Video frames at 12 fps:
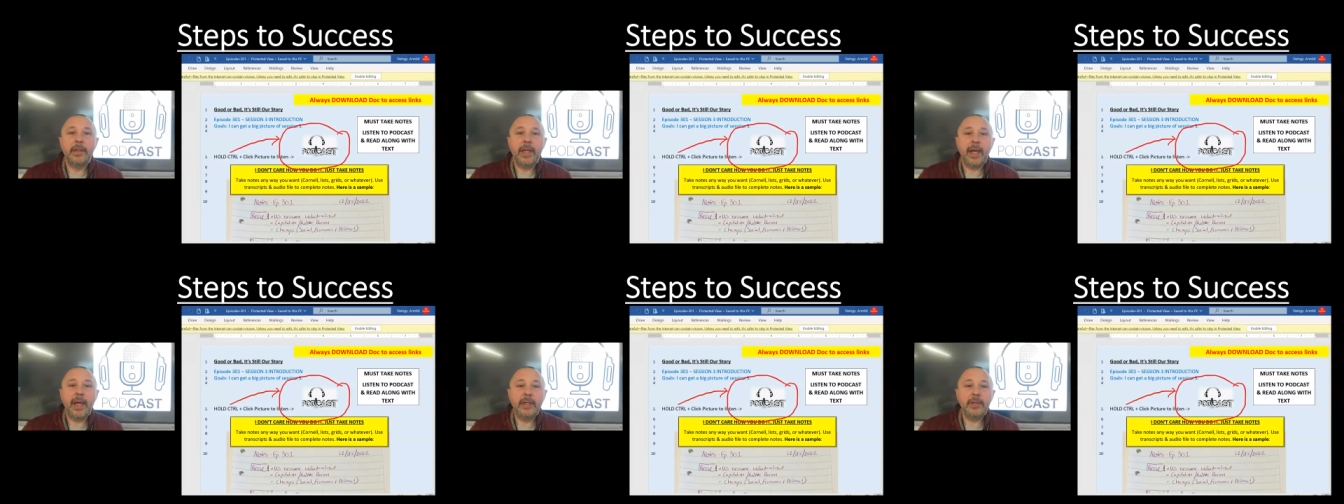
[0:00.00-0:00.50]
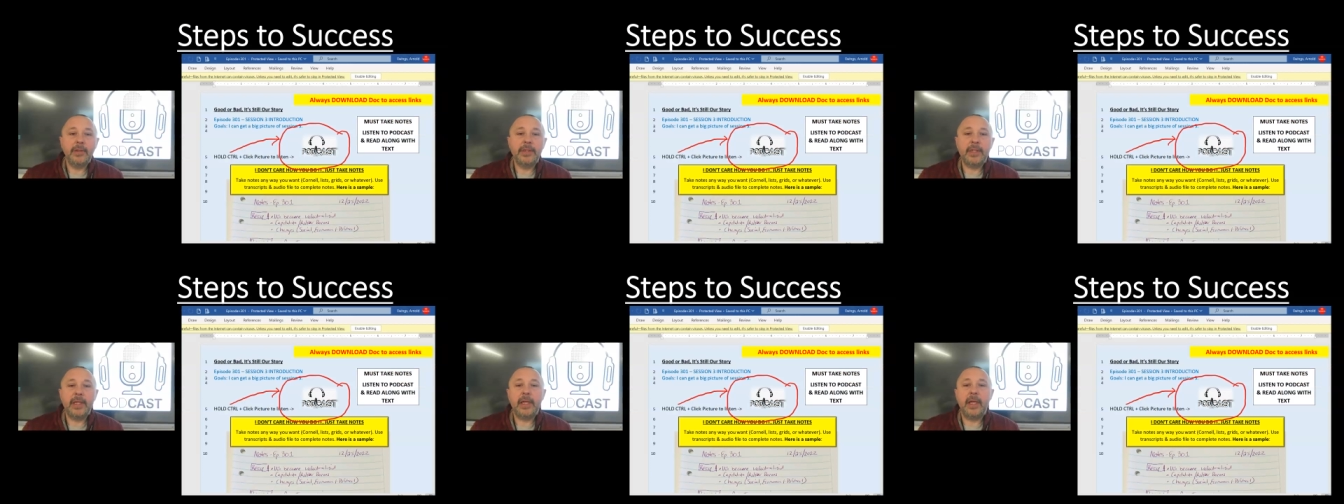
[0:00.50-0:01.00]
Then you'll
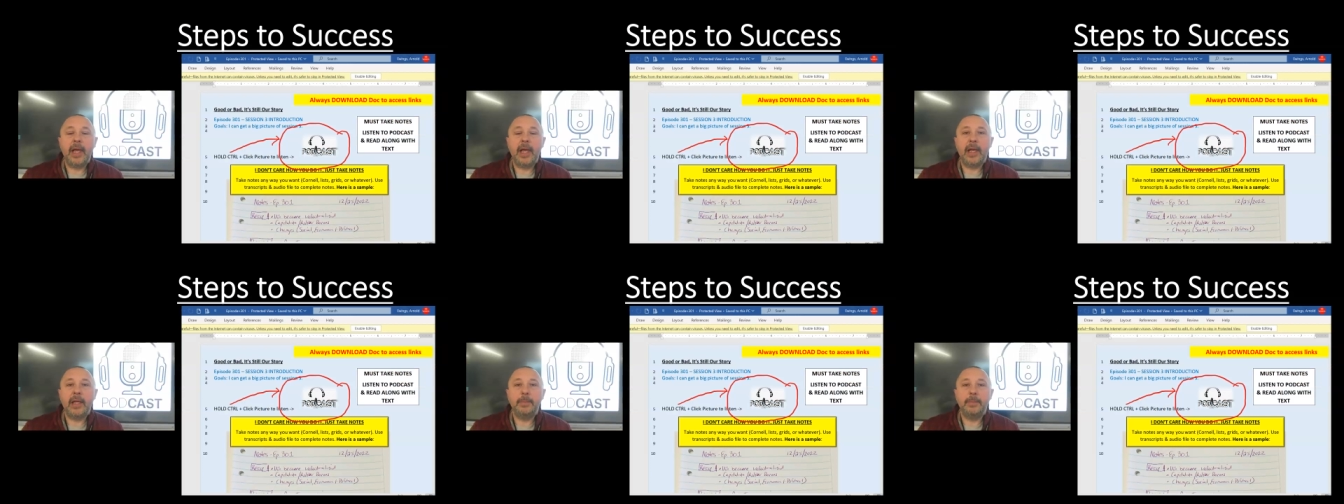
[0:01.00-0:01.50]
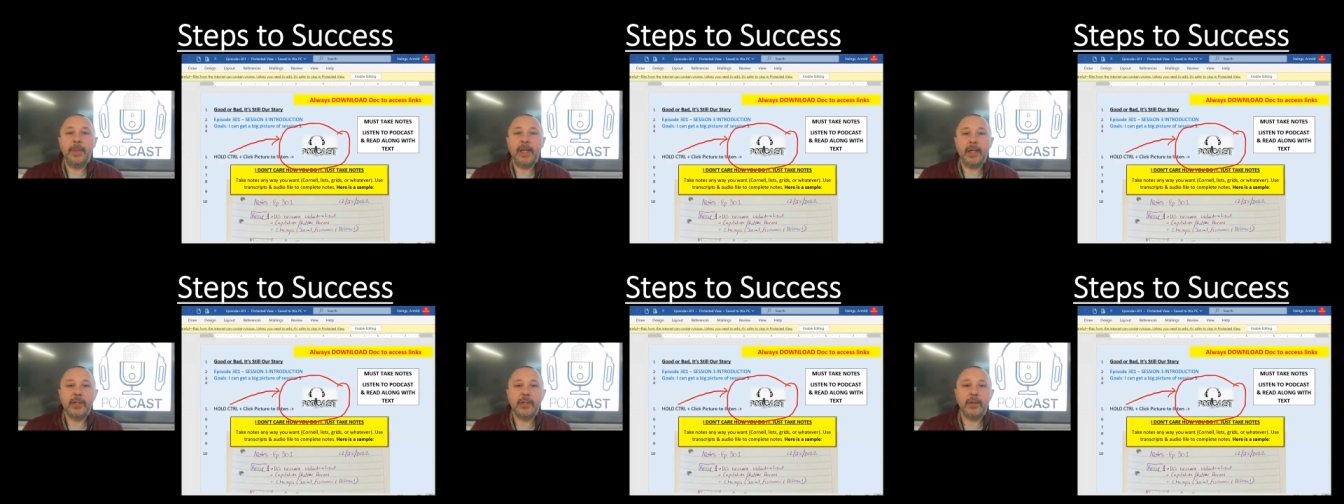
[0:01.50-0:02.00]
see a
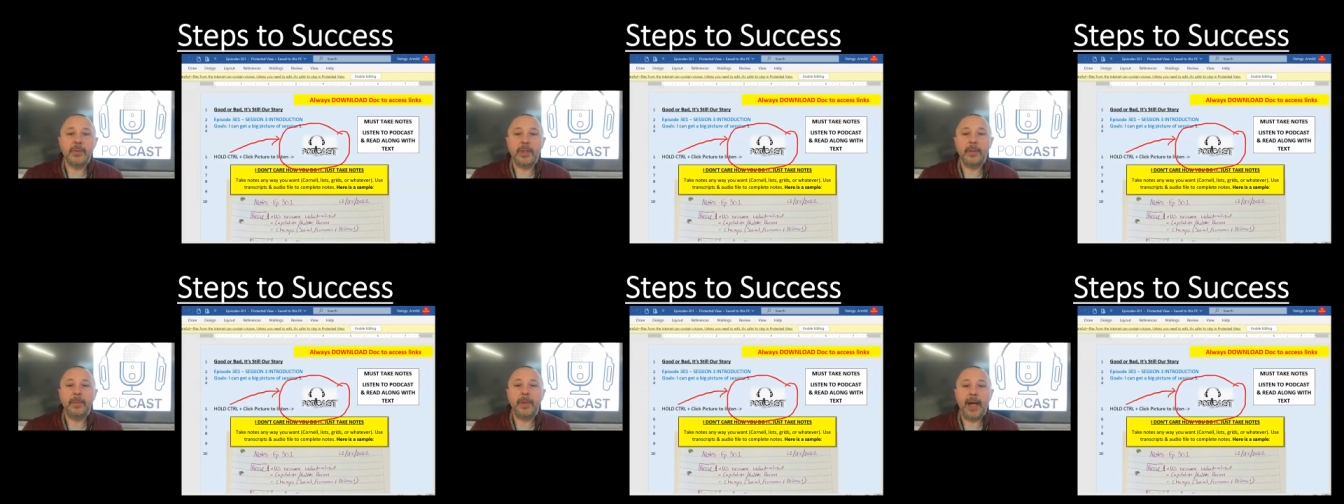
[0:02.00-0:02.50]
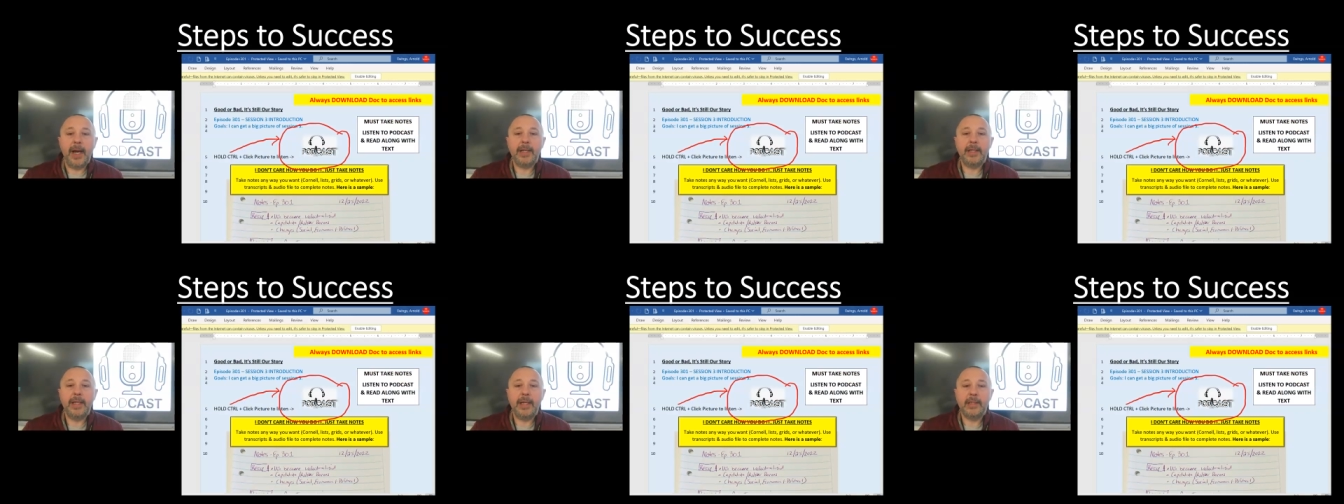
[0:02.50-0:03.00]
picture with a
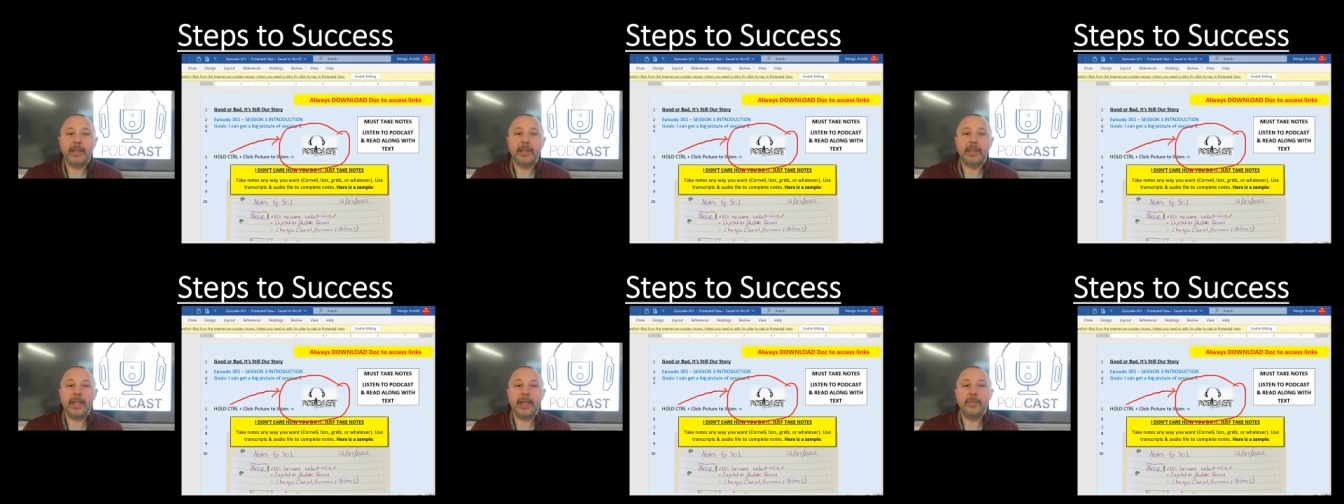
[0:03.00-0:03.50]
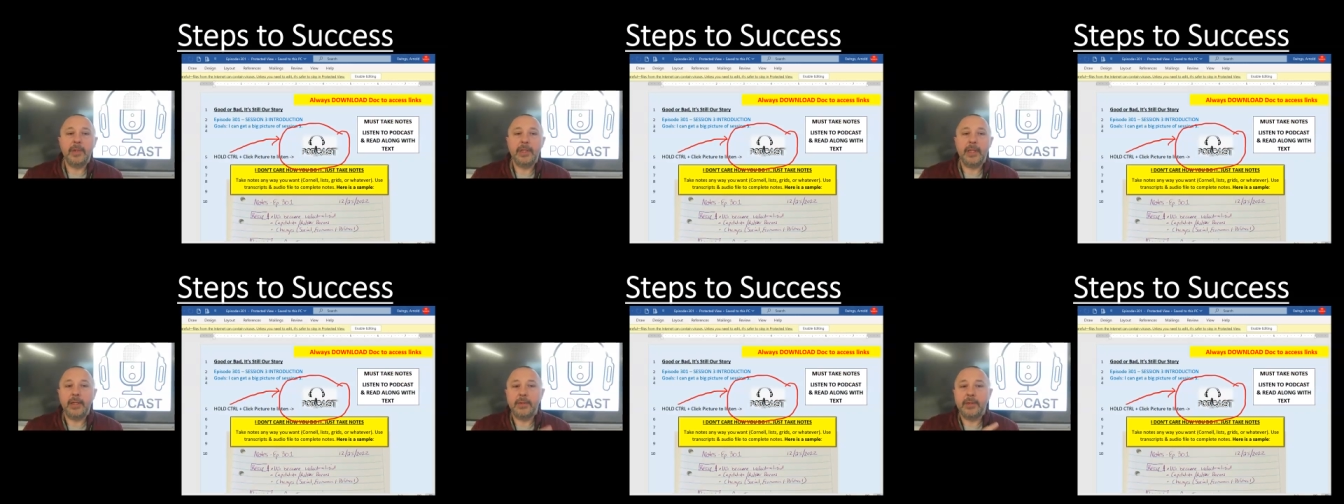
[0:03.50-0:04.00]
podcast, same
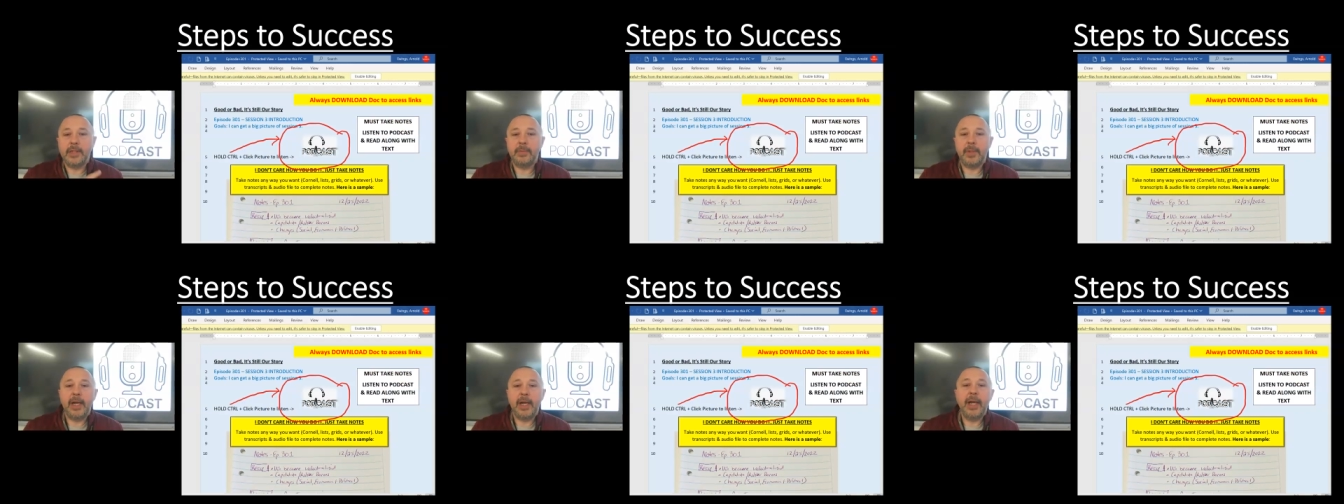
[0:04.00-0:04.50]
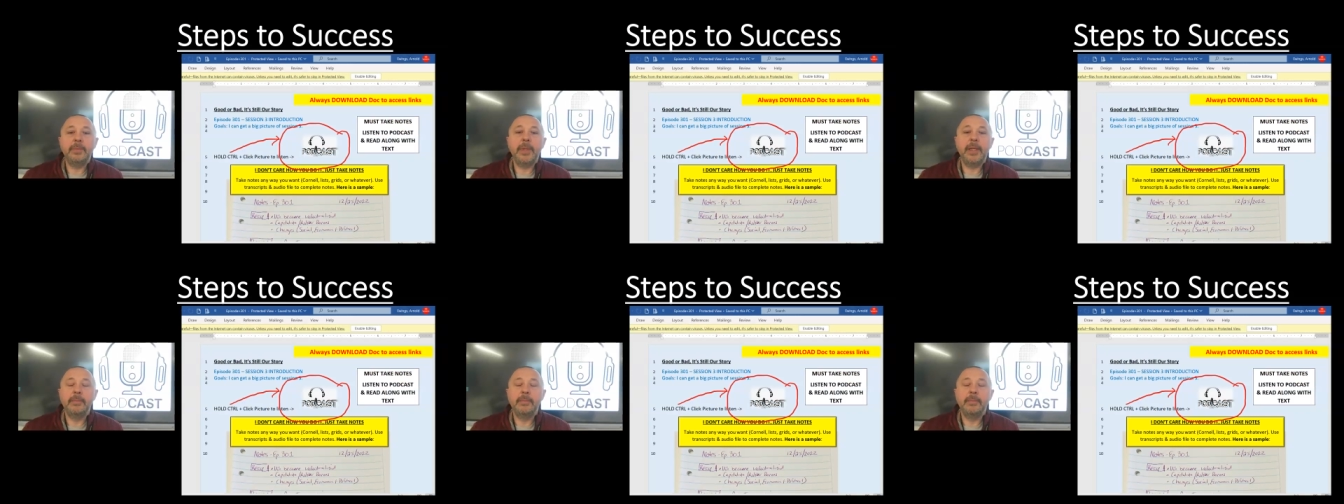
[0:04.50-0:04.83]
one that you see behind